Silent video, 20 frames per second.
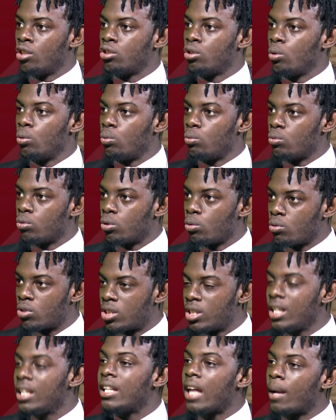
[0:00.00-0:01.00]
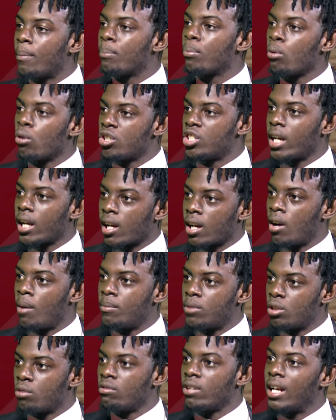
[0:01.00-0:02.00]
to see that project come
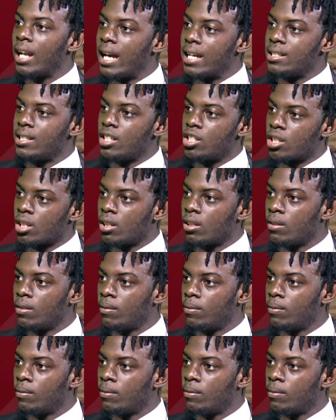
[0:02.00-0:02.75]
to realization.